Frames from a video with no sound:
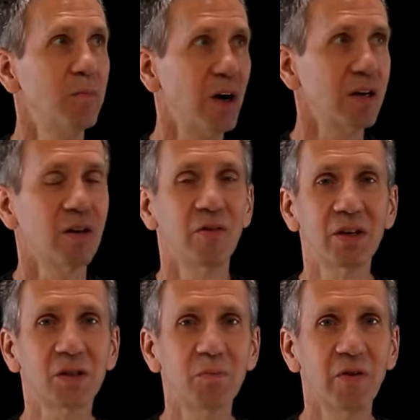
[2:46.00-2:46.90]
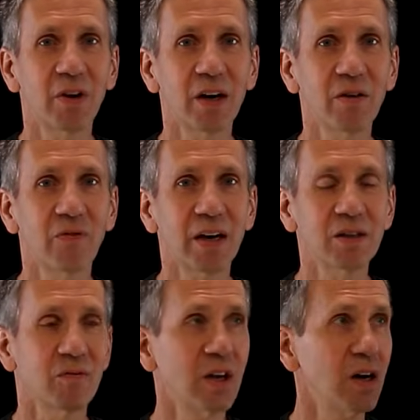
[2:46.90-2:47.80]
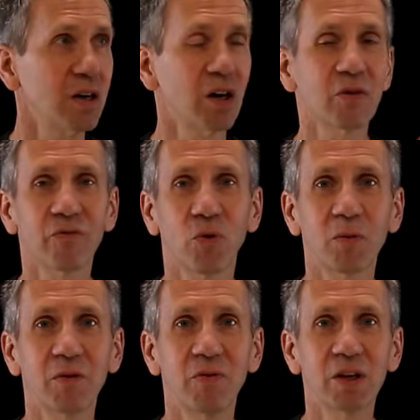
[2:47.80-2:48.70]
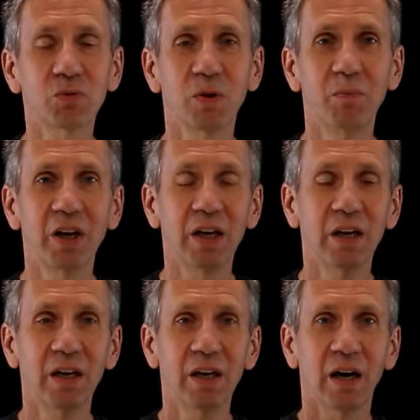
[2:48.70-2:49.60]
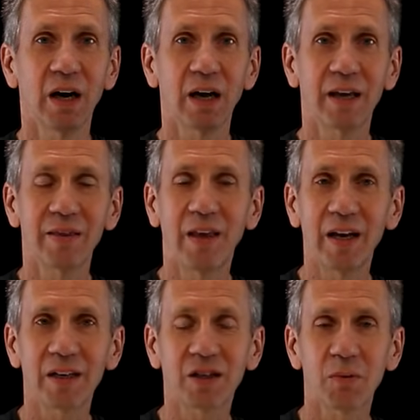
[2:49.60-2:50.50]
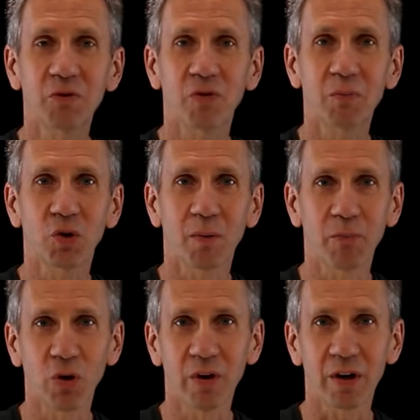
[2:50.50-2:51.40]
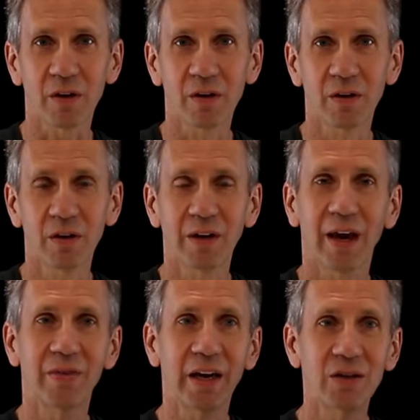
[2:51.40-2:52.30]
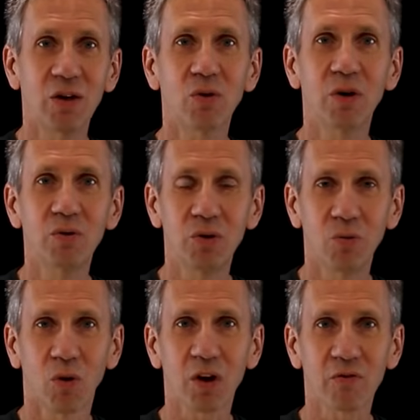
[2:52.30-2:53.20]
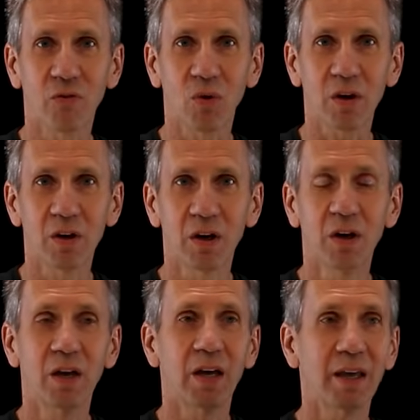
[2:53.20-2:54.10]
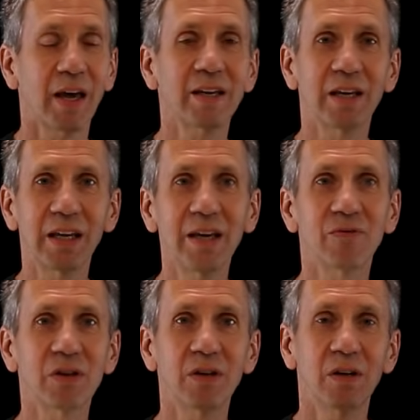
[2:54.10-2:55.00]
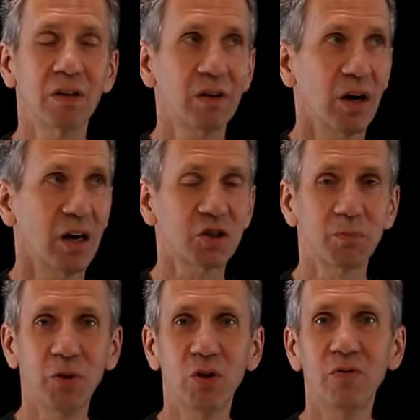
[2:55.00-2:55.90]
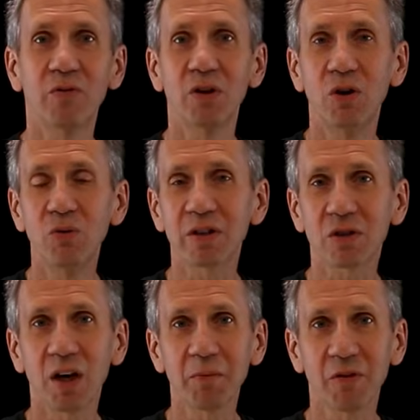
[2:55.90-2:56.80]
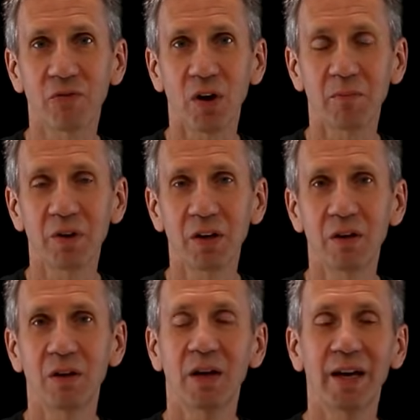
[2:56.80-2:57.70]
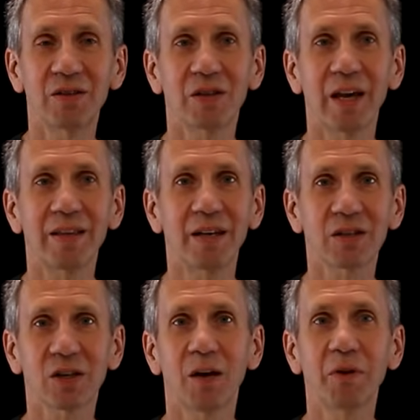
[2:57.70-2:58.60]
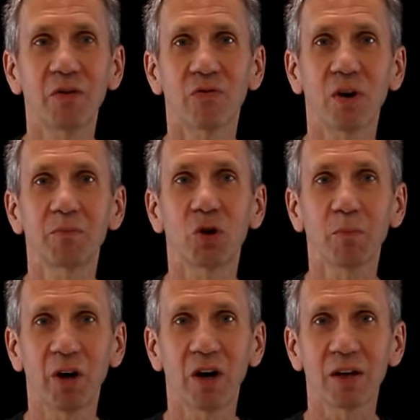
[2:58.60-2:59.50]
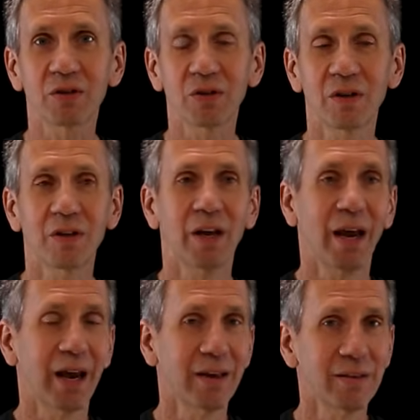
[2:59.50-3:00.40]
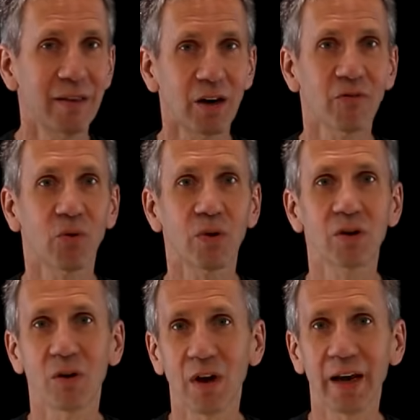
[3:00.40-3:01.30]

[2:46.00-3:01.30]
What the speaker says: But this can be very effective. Another form of this would be that it comes from your employer and they know who you work for. They could even spoof who it's coming from and say that it's coming from your boss, and therefore you're